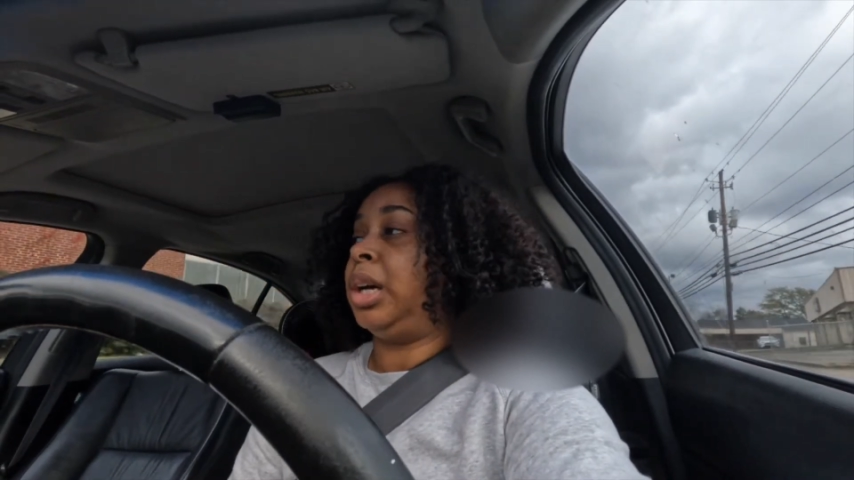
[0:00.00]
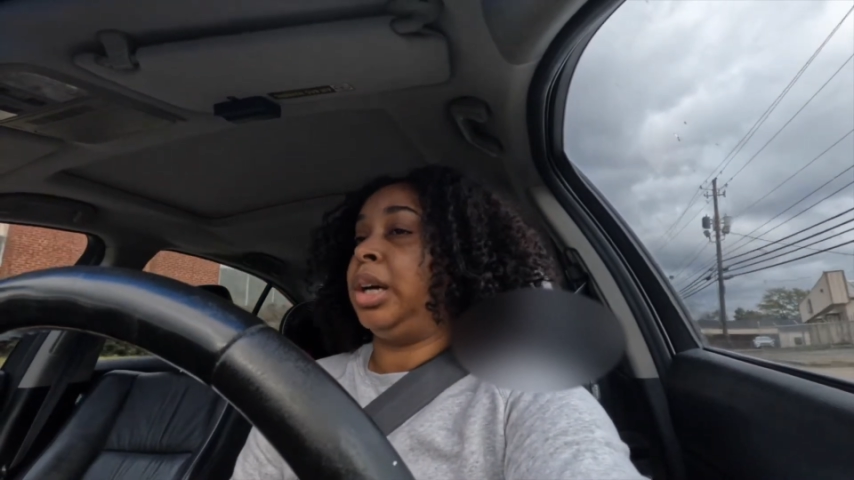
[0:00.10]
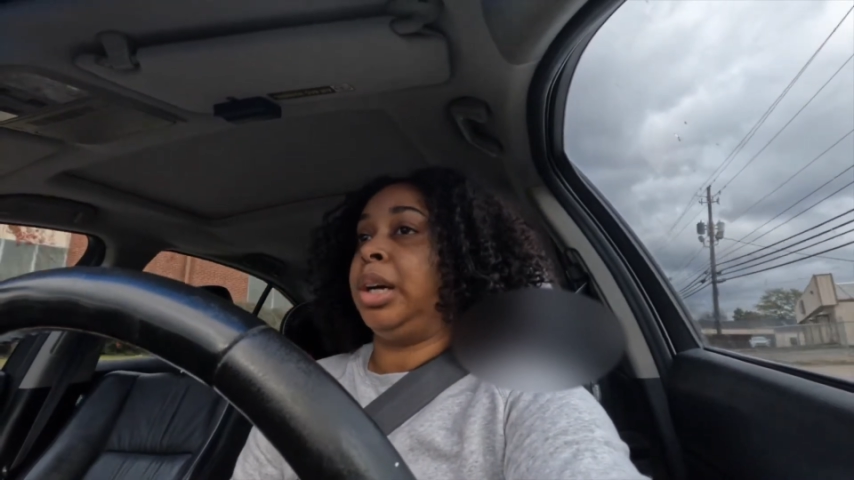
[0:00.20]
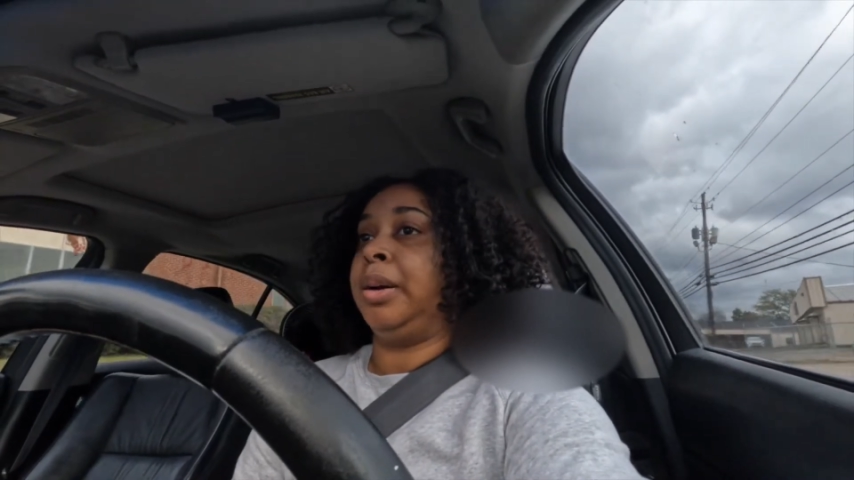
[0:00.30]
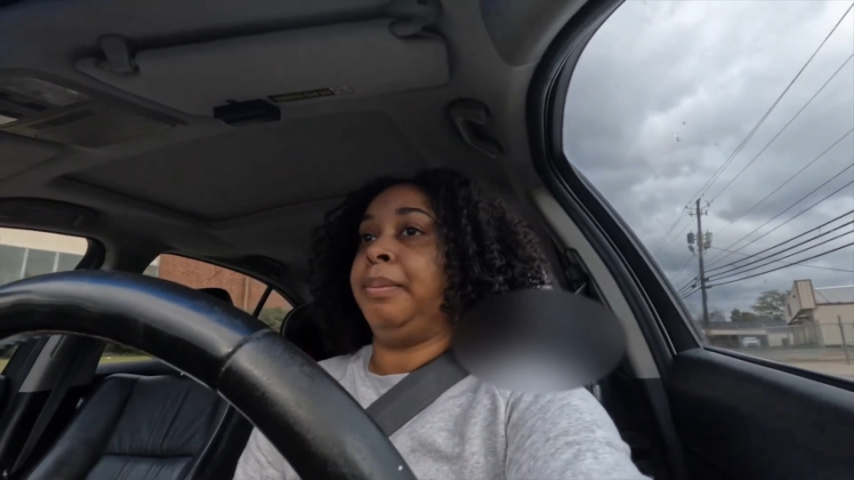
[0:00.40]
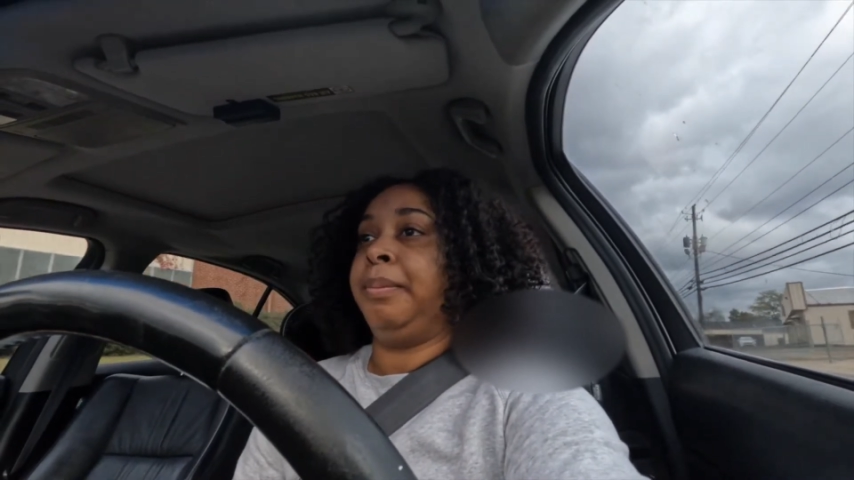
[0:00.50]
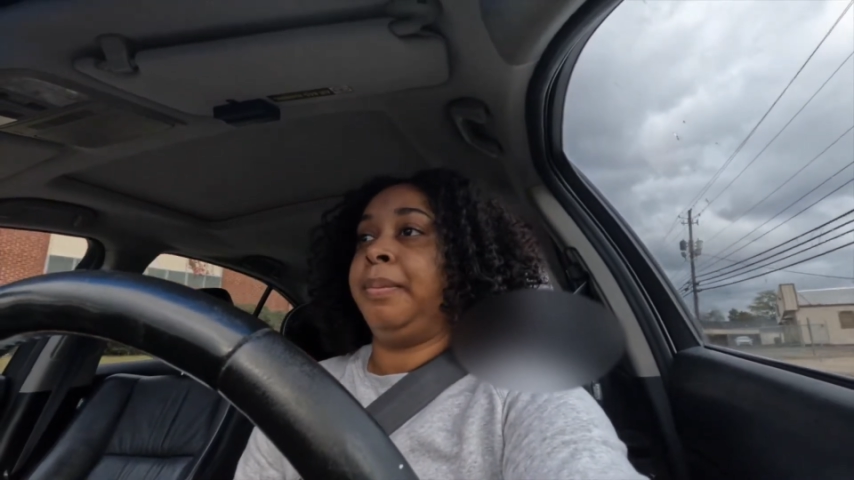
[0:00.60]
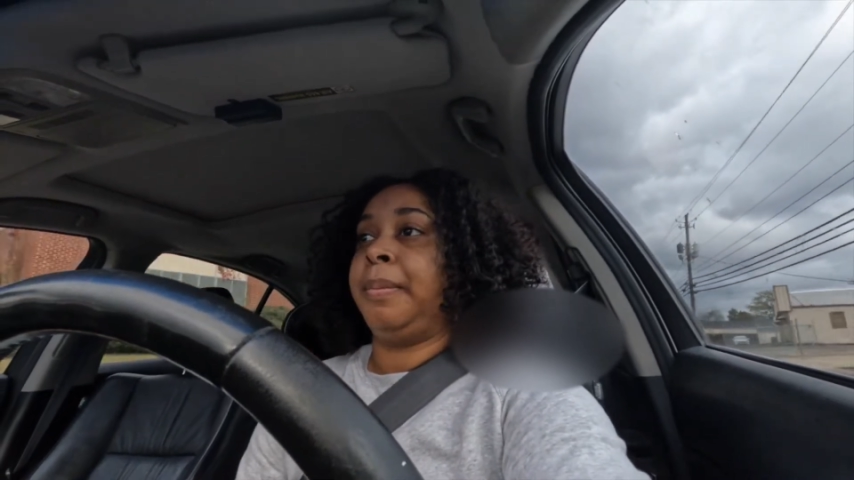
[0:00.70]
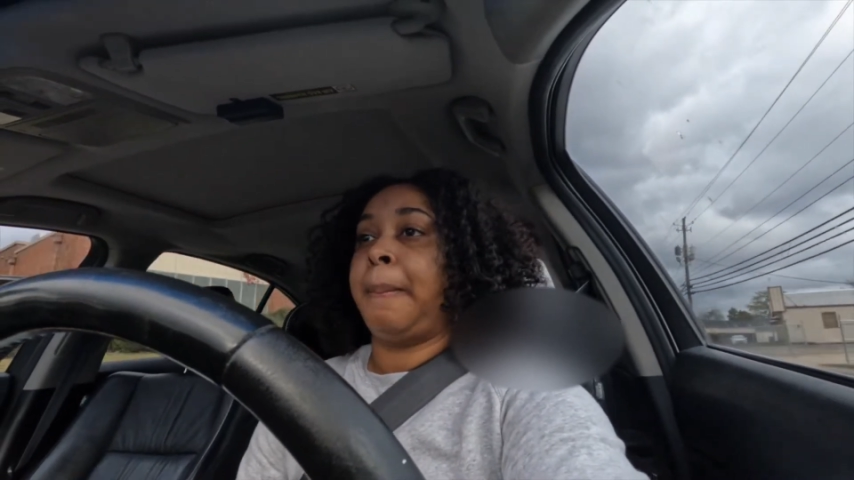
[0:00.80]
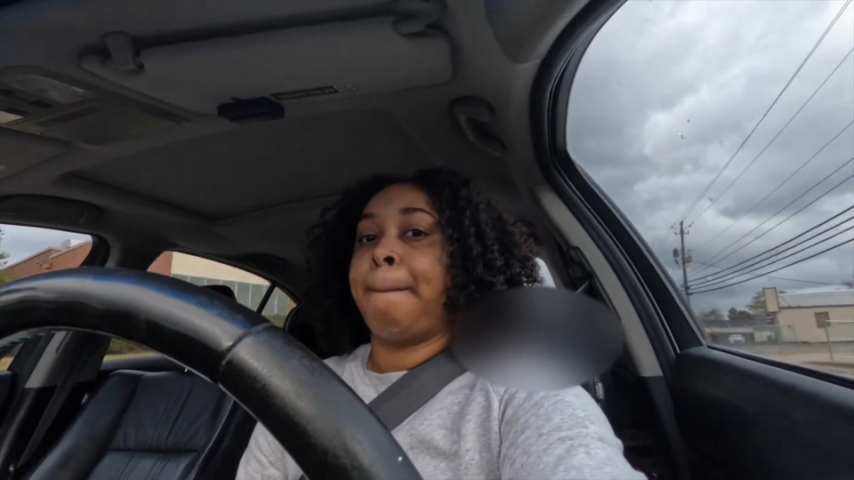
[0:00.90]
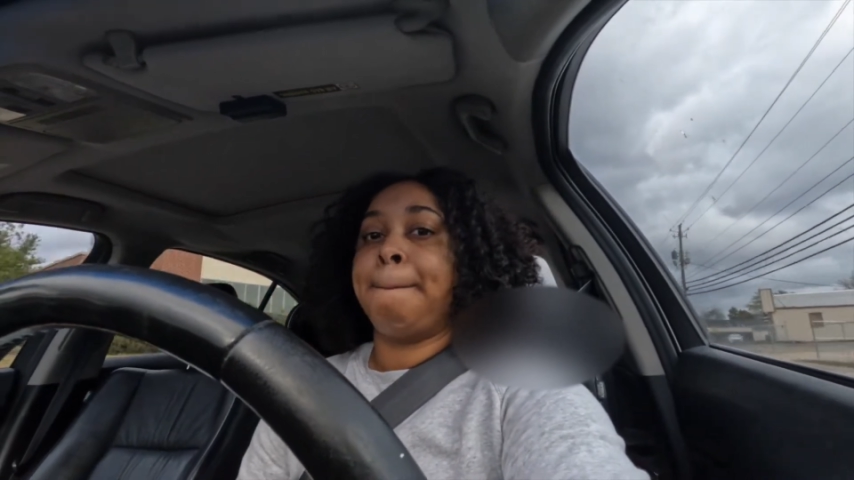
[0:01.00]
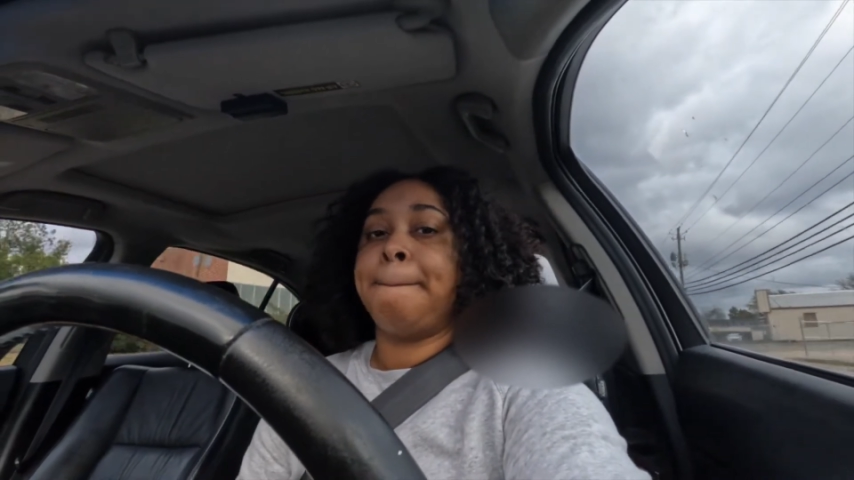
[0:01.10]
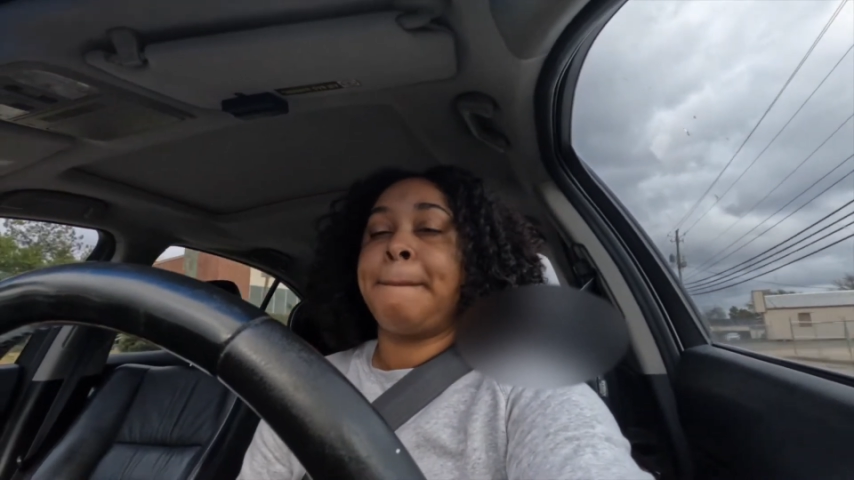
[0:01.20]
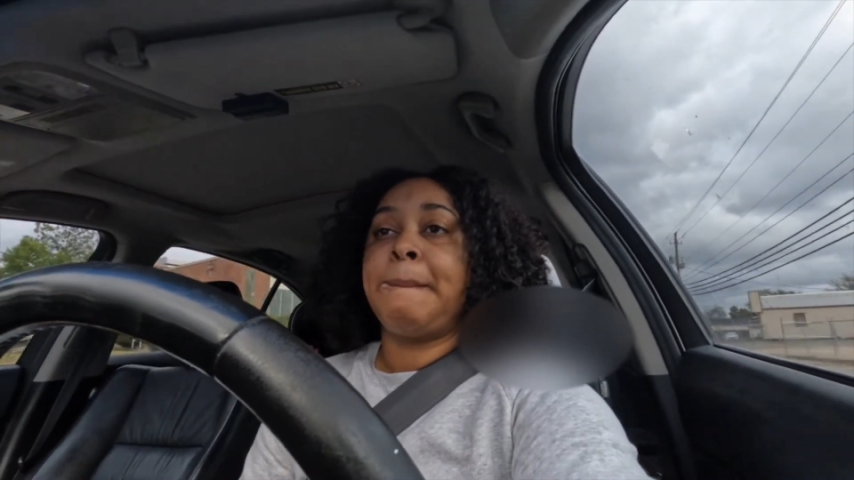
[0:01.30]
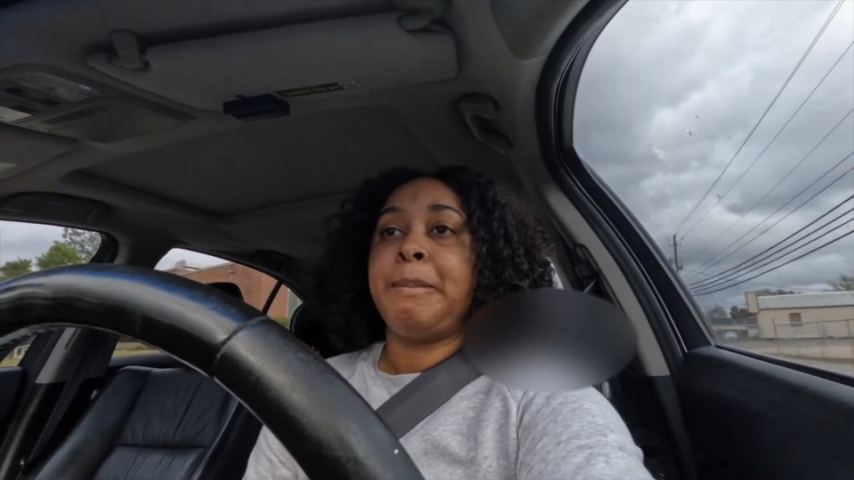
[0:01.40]
Um
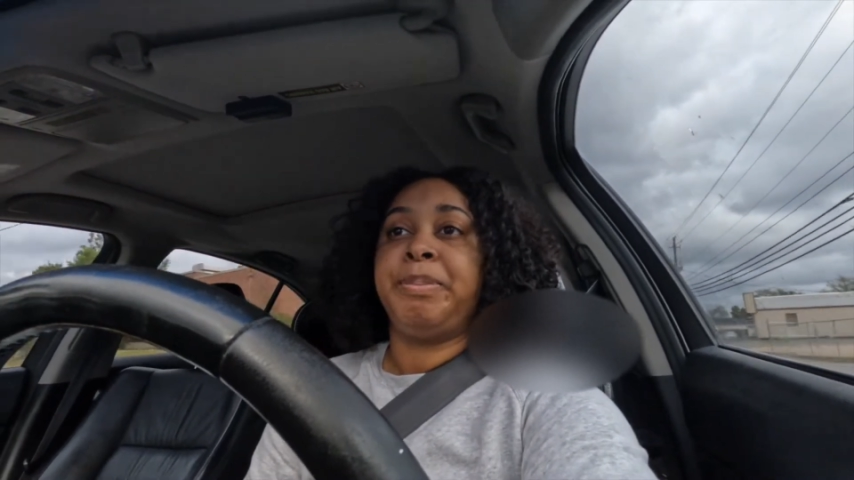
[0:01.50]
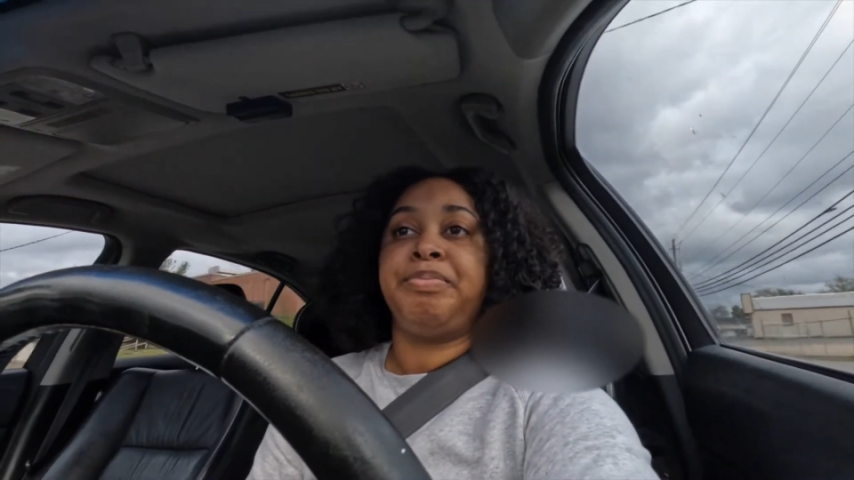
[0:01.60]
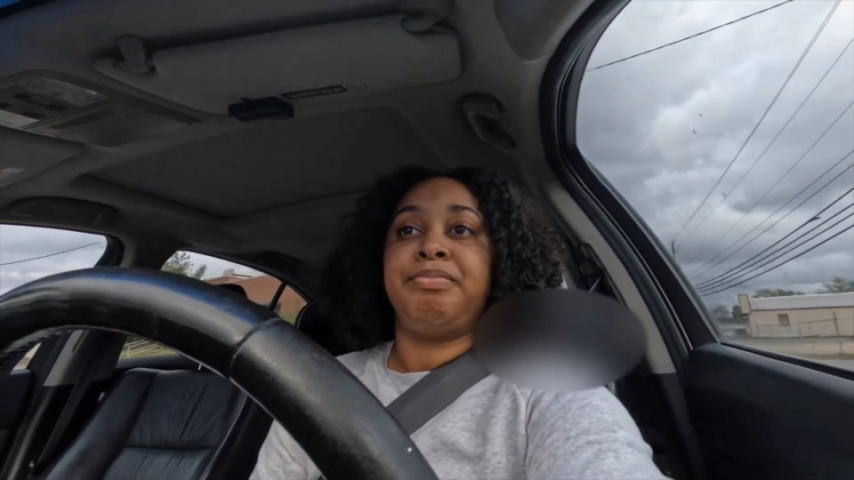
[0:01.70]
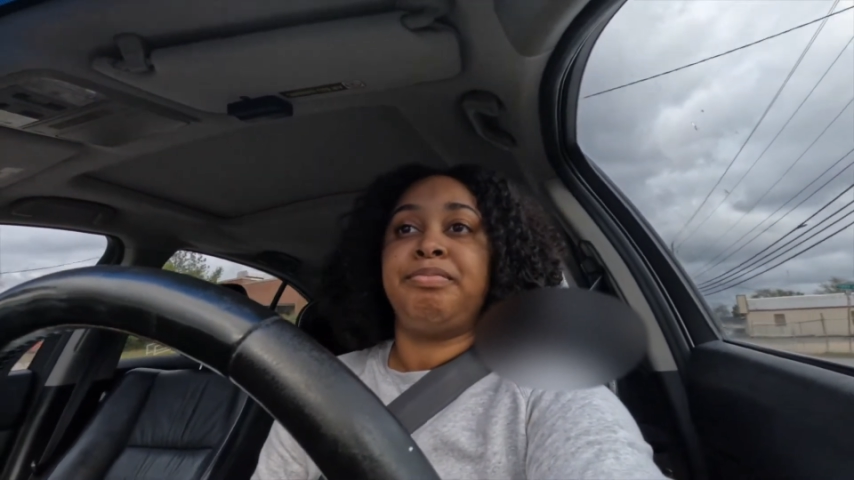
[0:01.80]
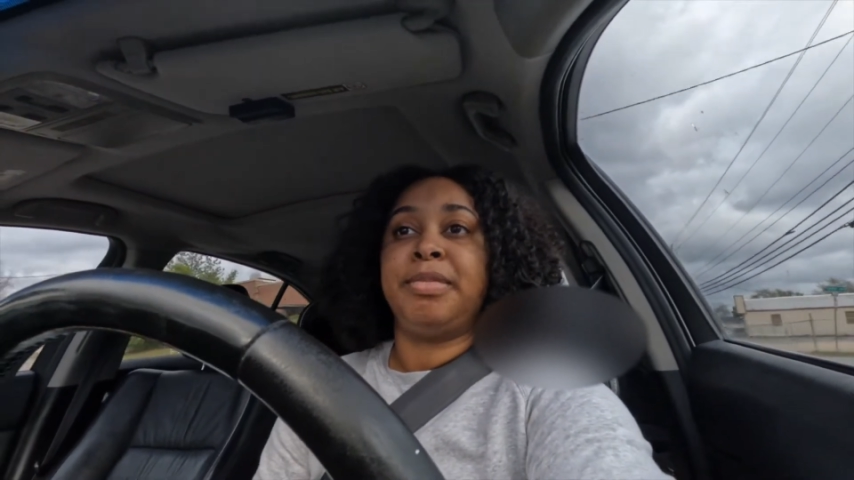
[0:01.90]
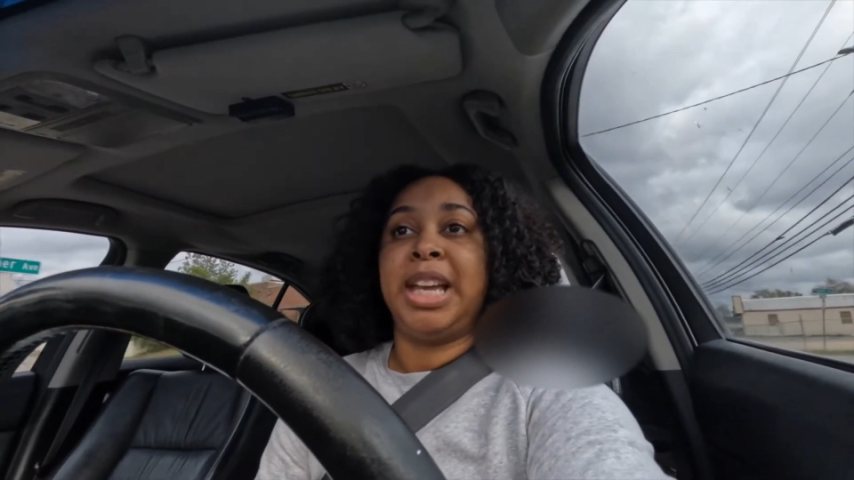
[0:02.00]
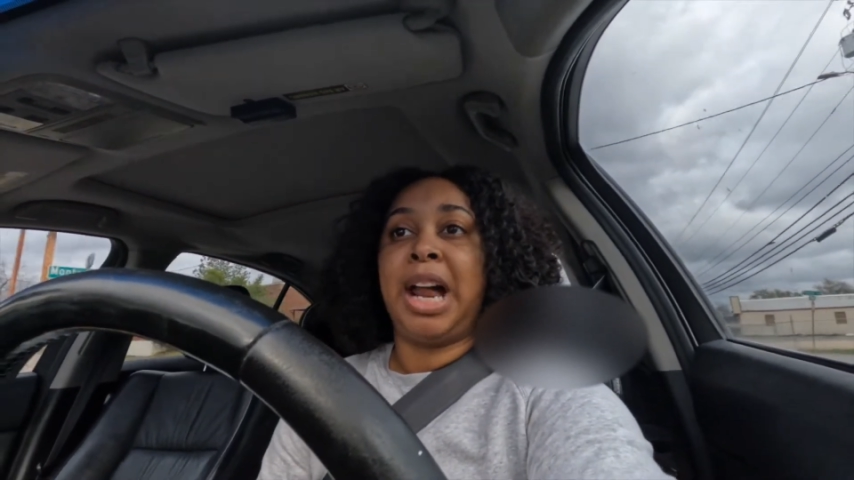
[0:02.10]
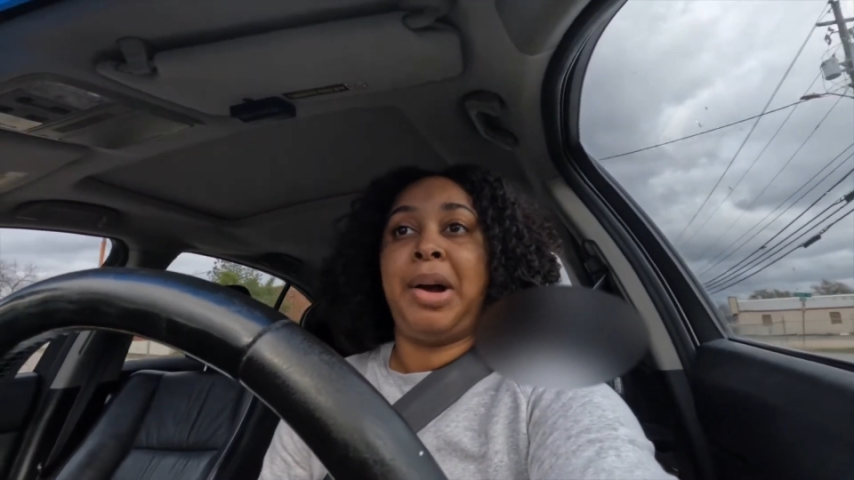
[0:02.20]
and